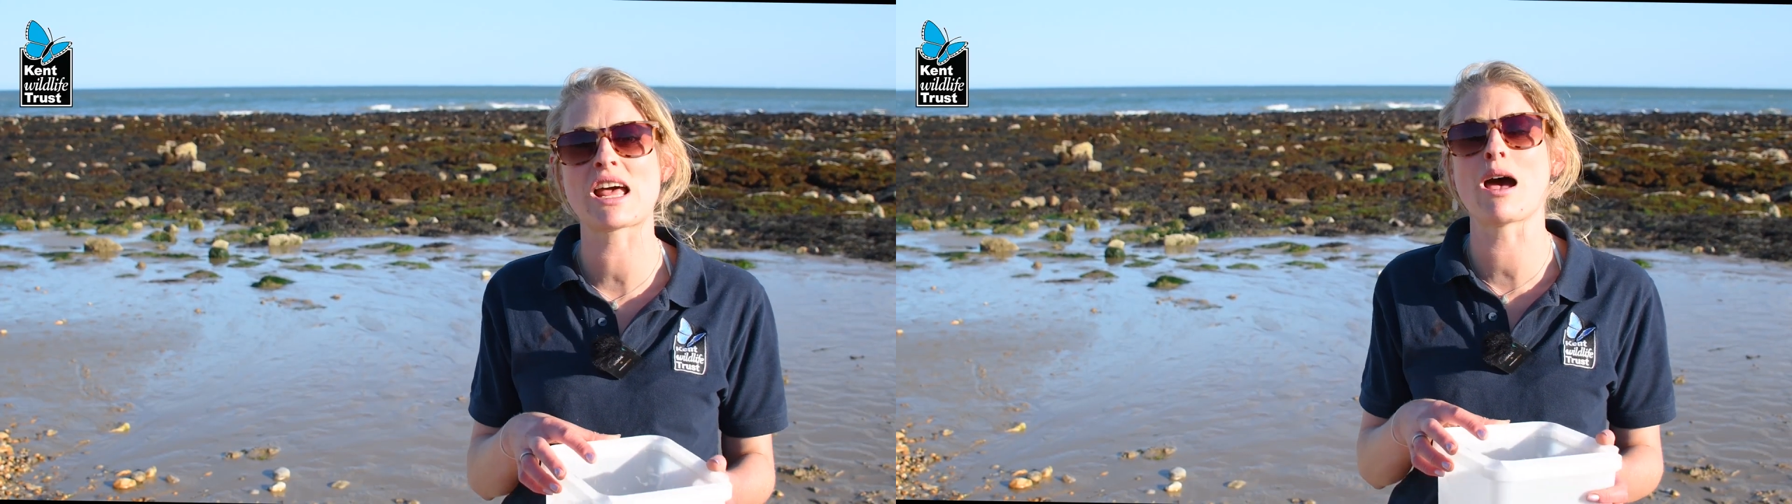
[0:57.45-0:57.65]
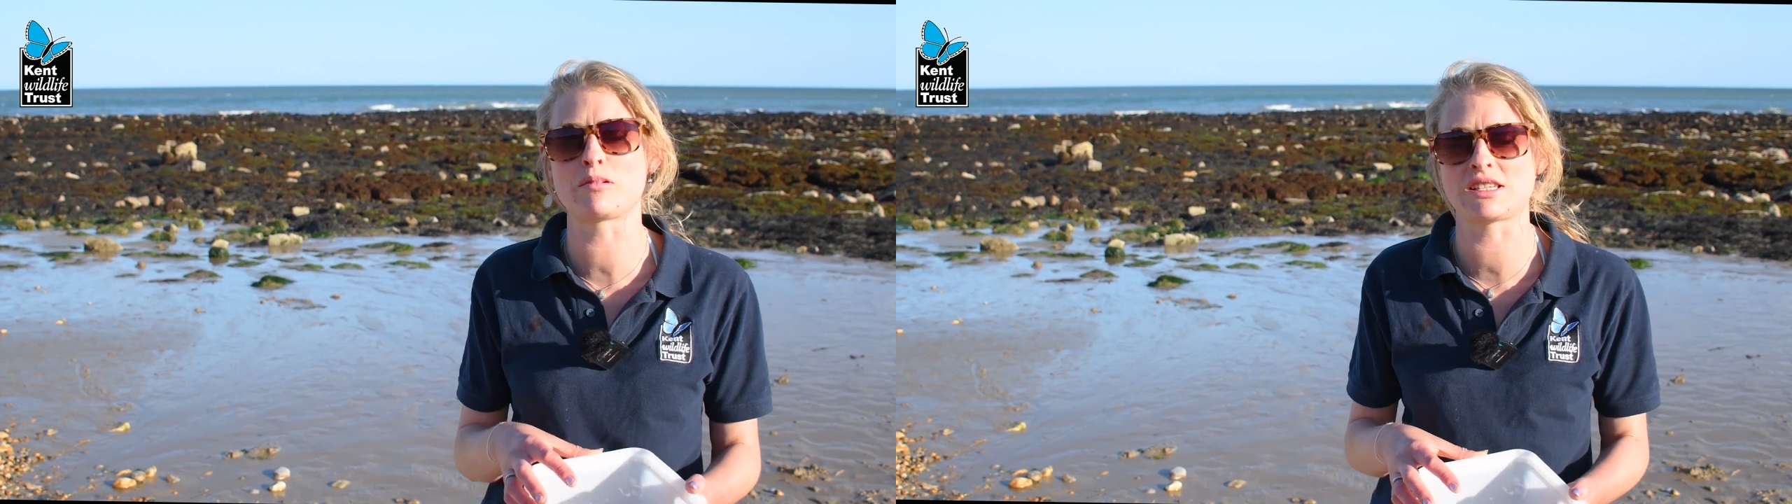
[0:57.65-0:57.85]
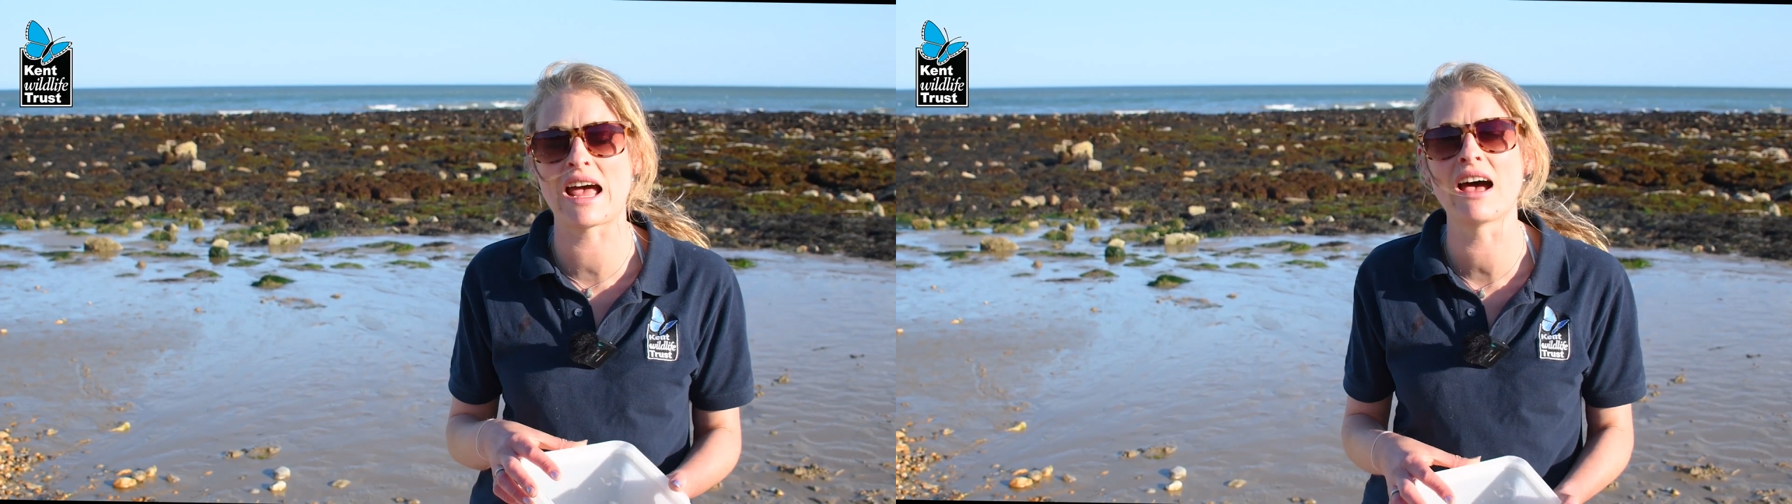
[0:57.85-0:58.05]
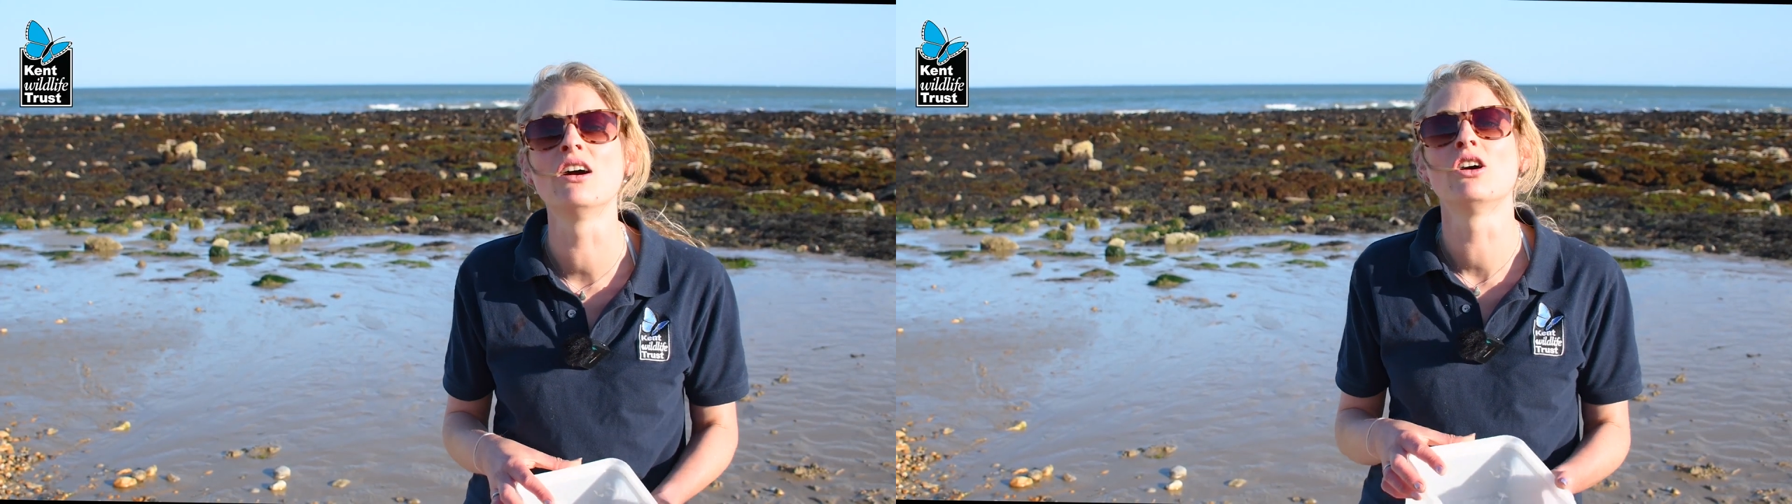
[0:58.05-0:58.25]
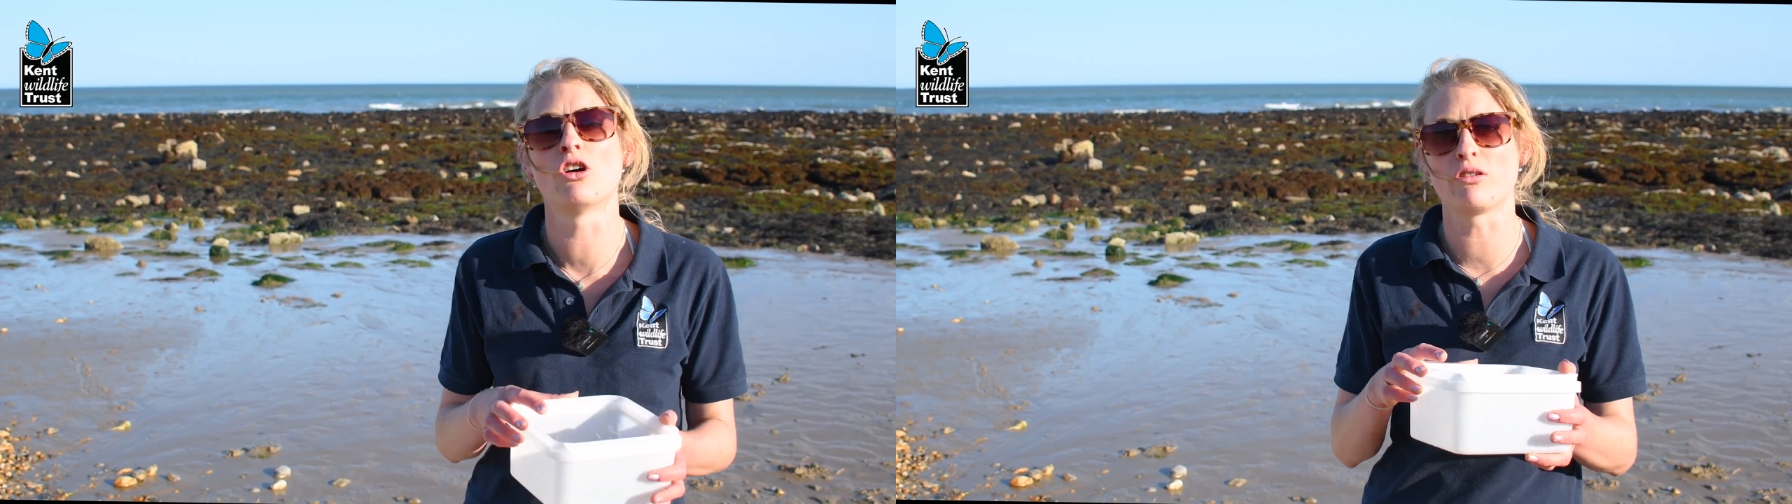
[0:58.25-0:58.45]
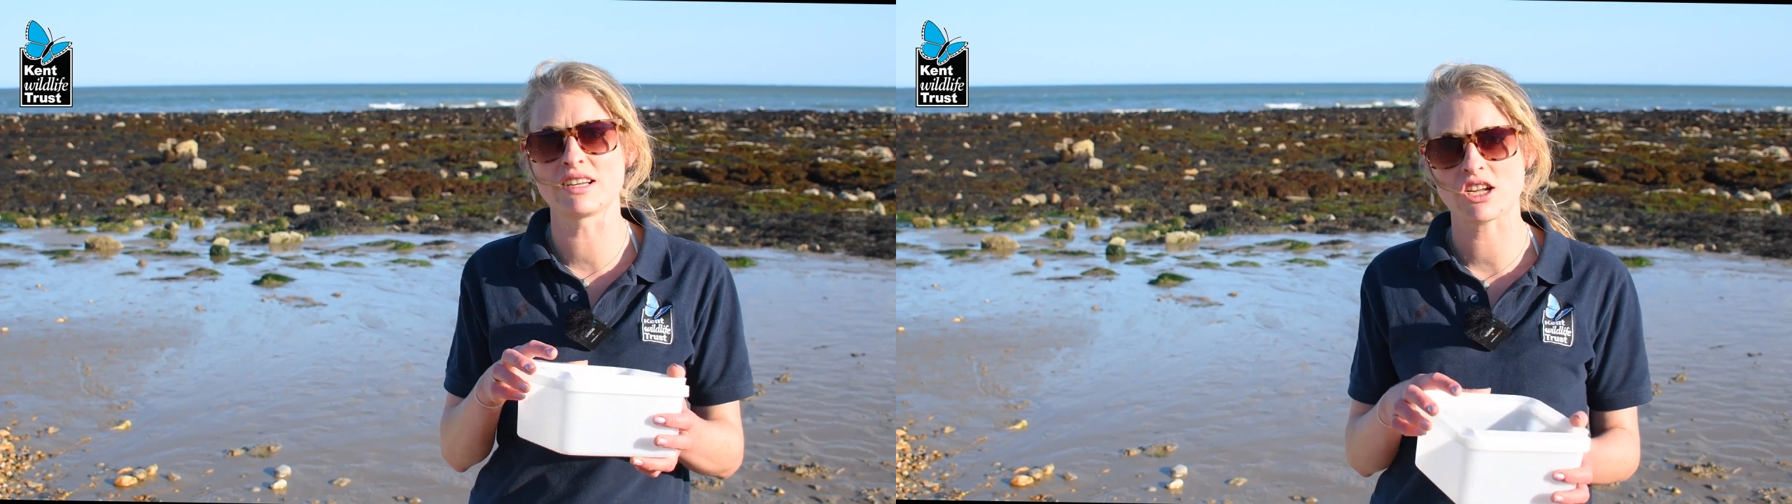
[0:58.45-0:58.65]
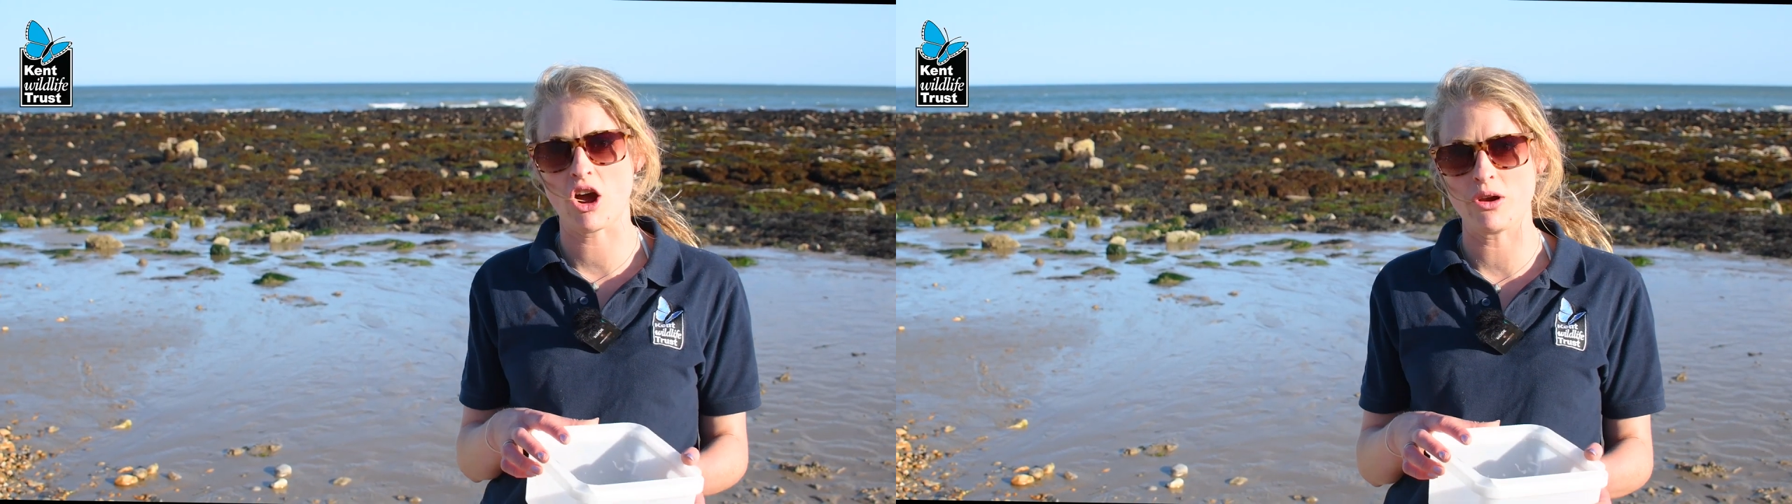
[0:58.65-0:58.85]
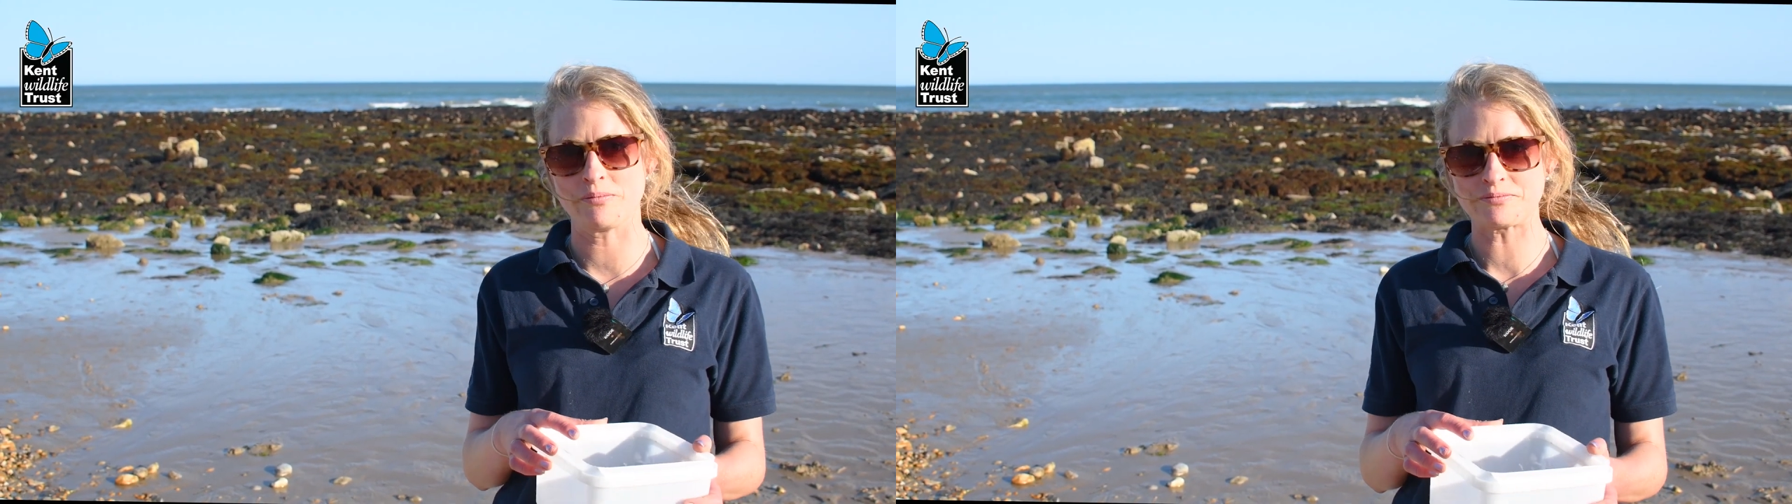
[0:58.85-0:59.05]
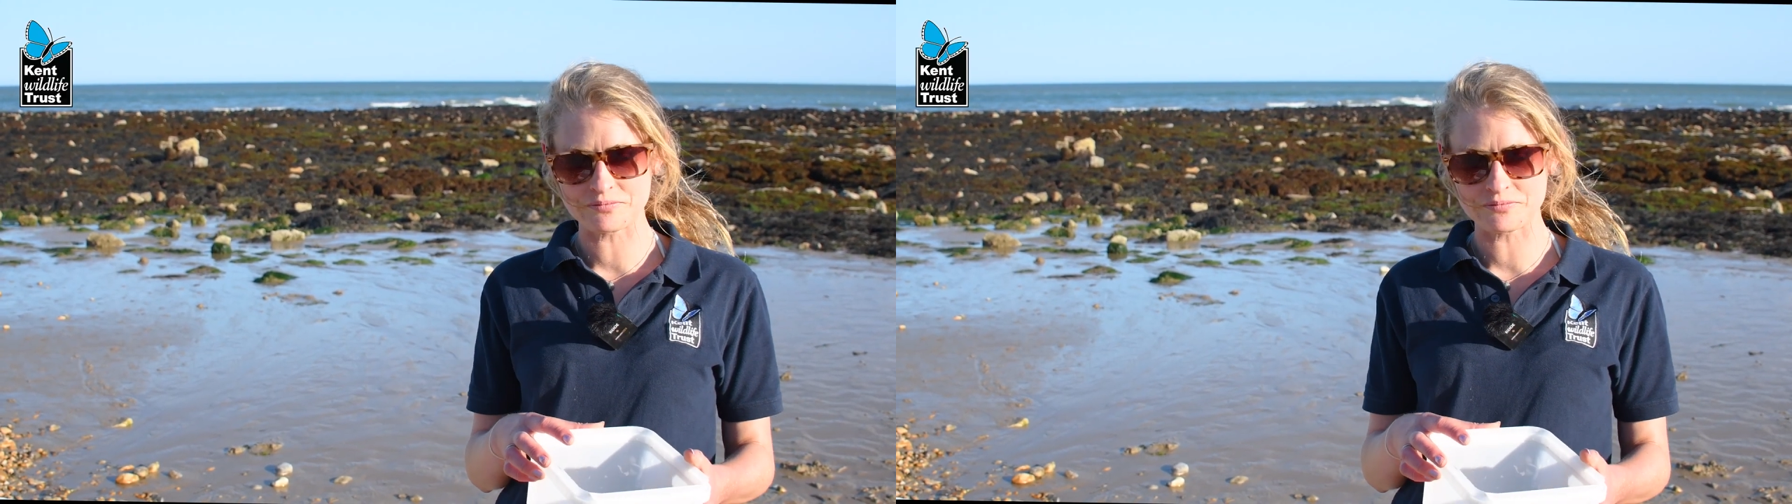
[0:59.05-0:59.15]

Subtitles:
habitat or its home.